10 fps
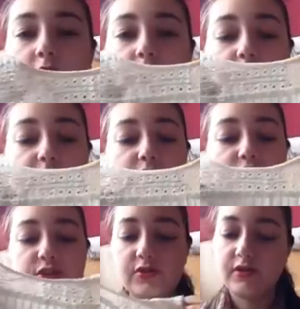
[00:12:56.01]
you're in the
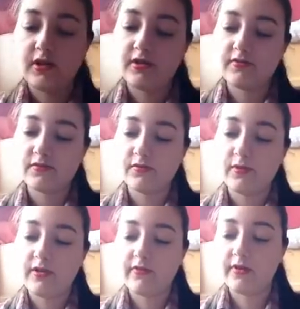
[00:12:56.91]
studios or
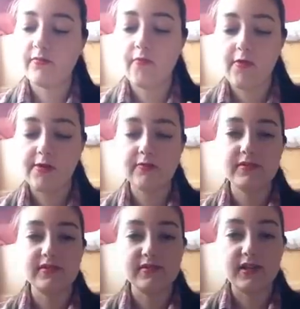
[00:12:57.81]
whatever. Oh,
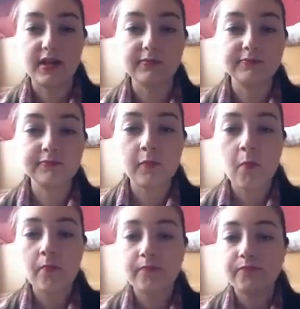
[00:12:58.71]
it's inside out.
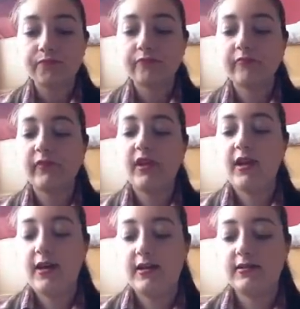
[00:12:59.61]

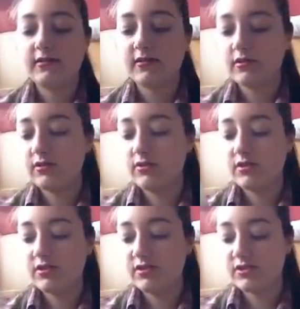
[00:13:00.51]
And it
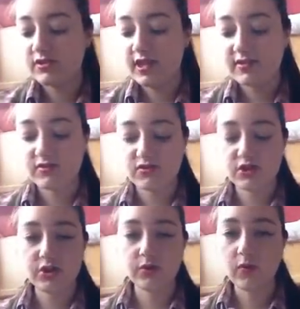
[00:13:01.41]
just gets
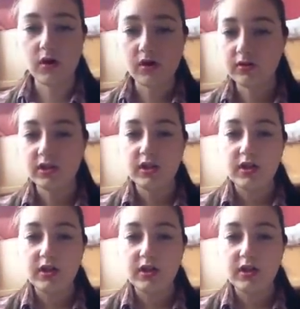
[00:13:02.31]
too hot.